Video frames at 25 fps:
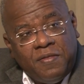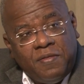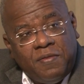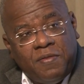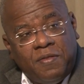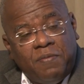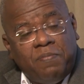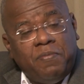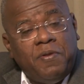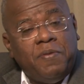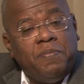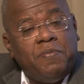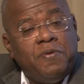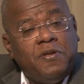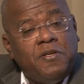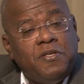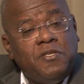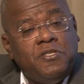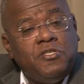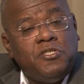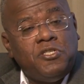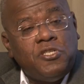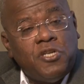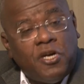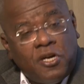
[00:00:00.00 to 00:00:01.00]
the people
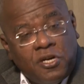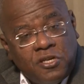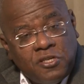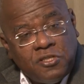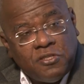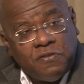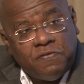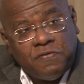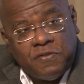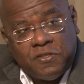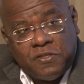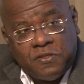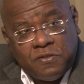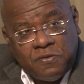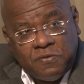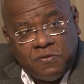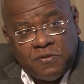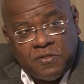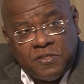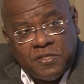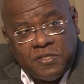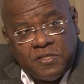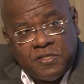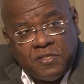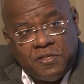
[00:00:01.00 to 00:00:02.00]
in charge of the school
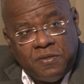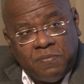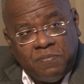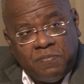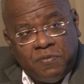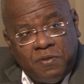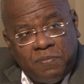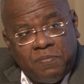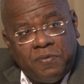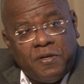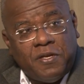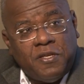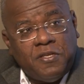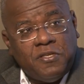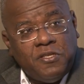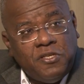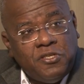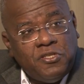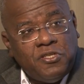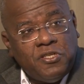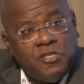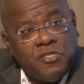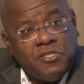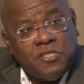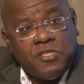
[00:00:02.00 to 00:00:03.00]
system, the
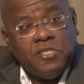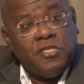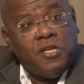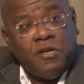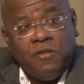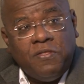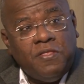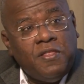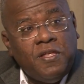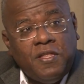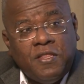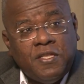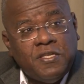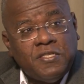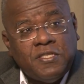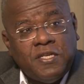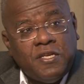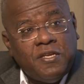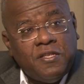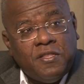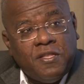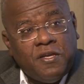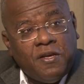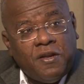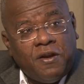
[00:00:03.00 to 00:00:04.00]
politicians, don't think there's
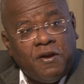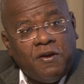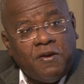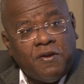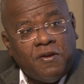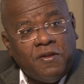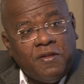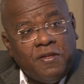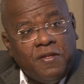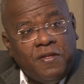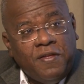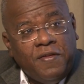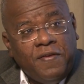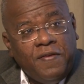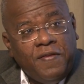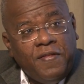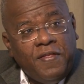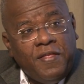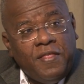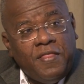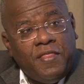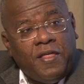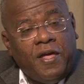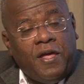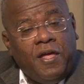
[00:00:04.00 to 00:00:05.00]
anything wrong.
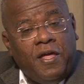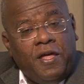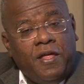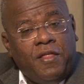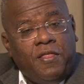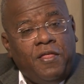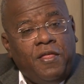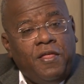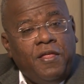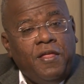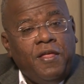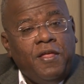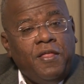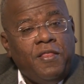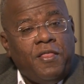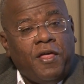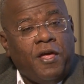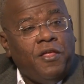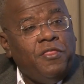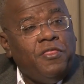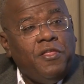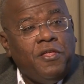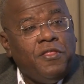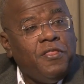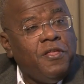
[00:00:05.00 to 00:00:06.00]

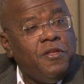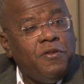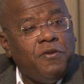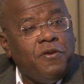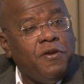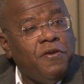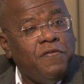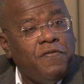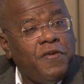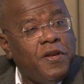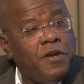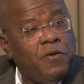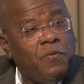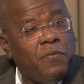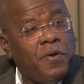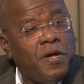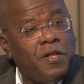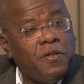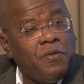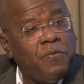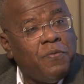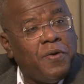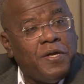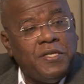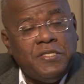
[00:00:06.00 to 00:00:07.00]
They think they're doing very
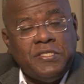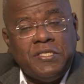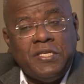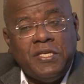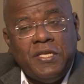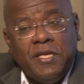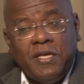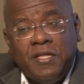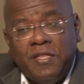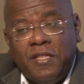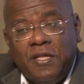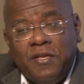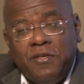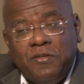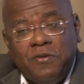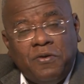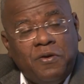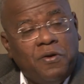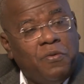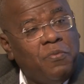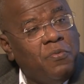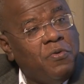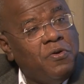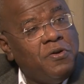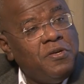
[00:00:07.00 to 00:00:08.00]
well. Once a year they
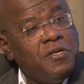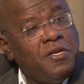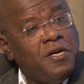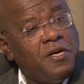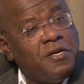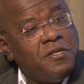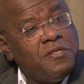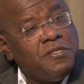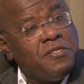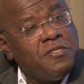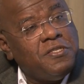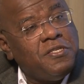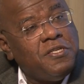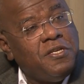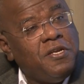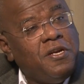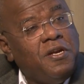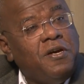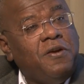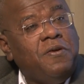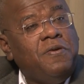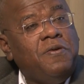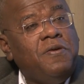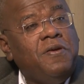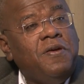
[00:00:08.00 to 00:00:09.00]
do a war dance, you
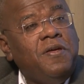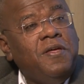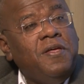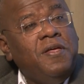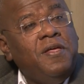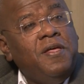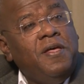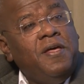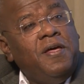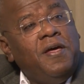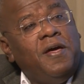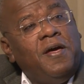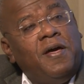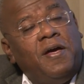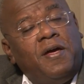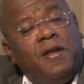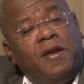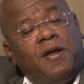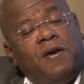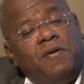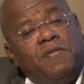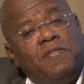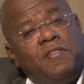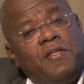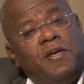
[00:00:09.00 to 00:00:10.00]
know,
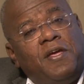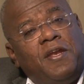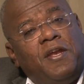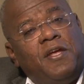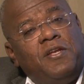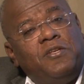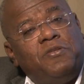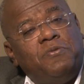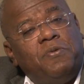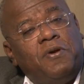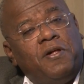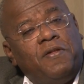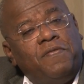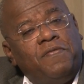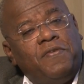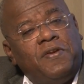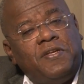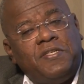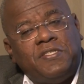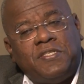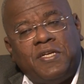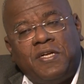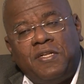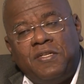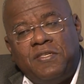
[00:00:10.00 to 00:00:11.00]
around the grade 12
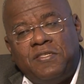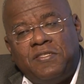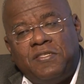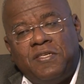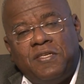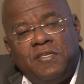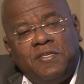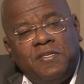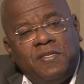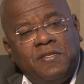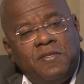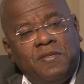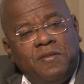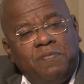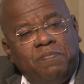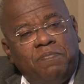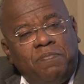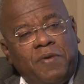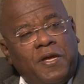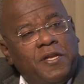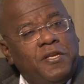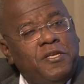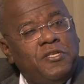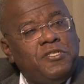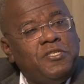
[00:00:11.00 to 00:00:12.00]
results and
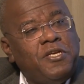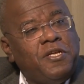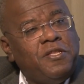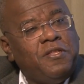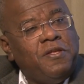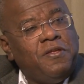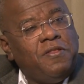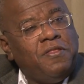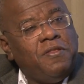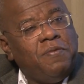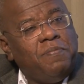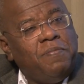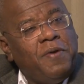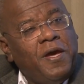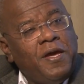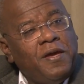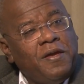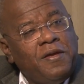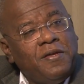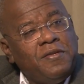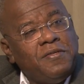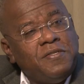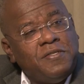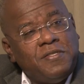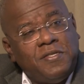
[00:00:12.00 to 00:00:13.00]
pat each other on the
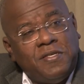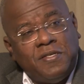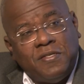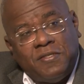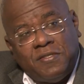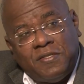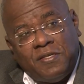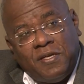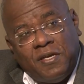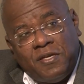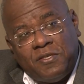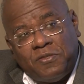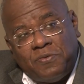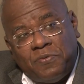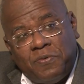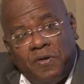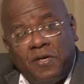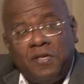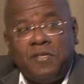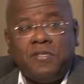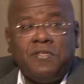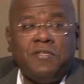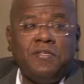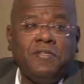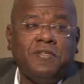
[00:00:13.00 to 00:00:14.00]
back and says, guess
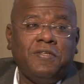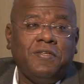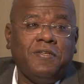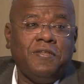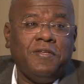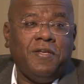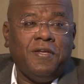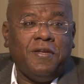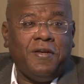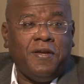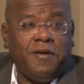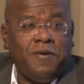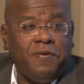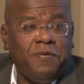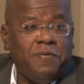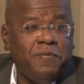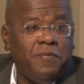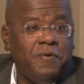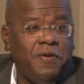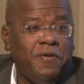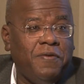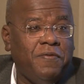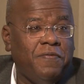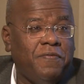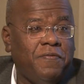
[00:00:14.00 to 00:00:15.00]
what? You know,
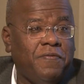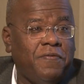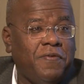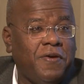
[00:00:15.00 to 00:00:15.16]
we've